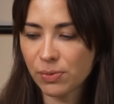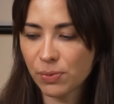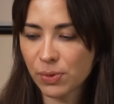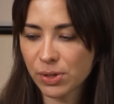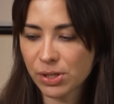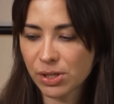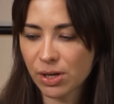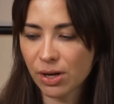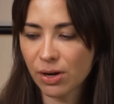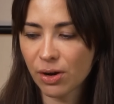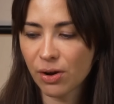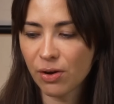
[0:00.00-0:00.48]
it
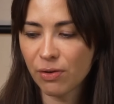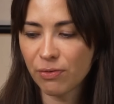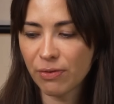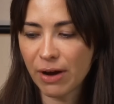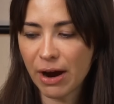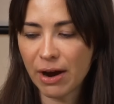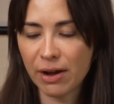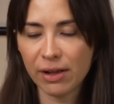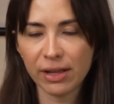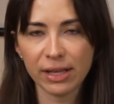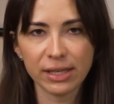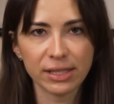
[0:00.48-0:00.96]
was going to go
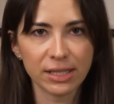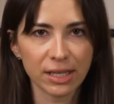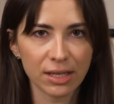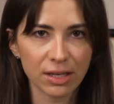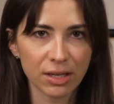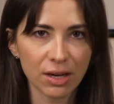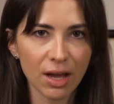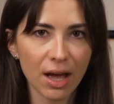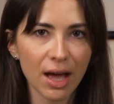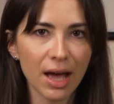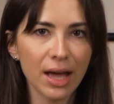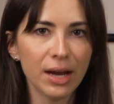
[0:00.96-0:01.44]
viral. It
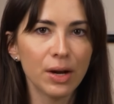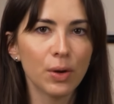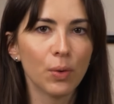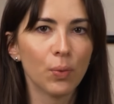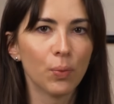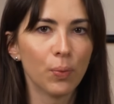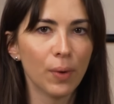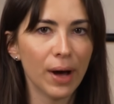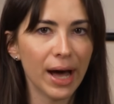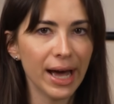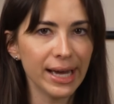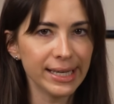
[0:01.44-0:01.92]
did
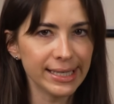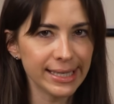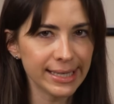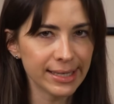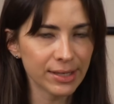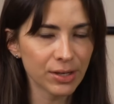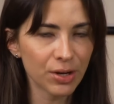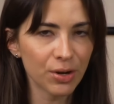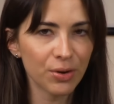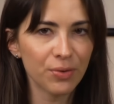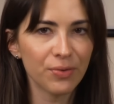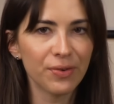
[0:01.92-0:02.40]
not. Why
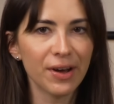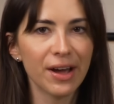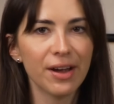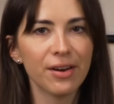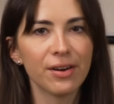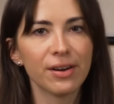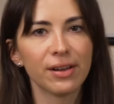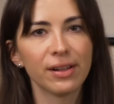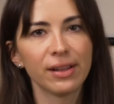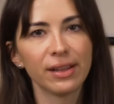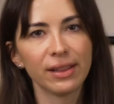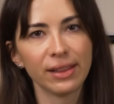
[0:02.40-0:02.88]
didn't go
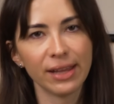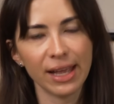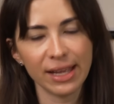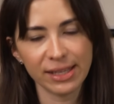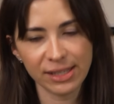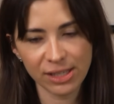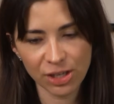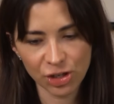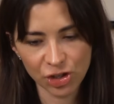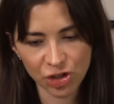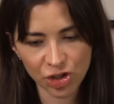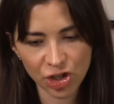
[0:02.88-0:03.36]
viral?
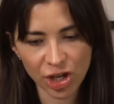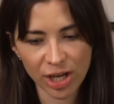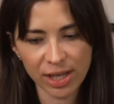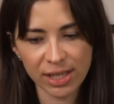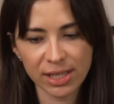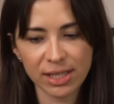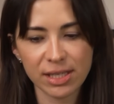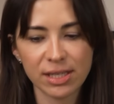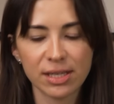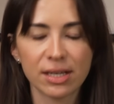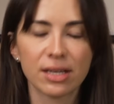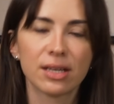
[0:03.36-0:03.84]
Let's
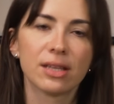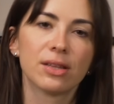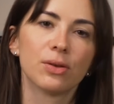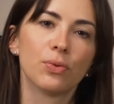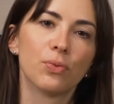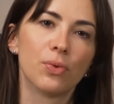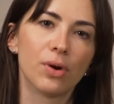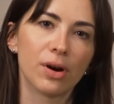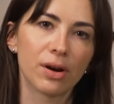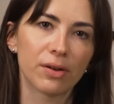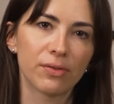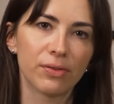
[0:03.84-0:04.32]
adjust
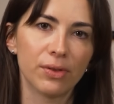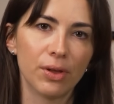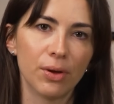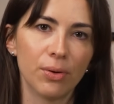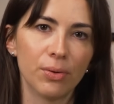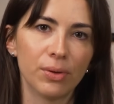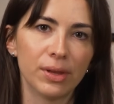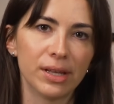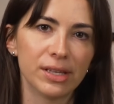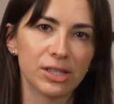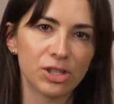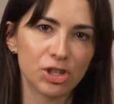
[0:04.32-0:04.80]
the
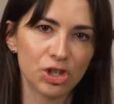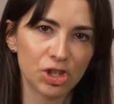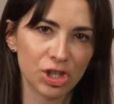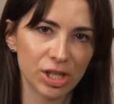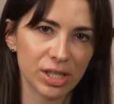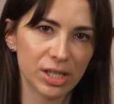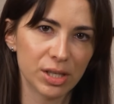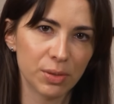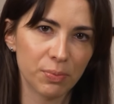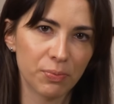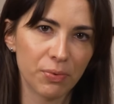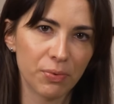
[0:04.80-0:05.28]
workflow. Let's adjust the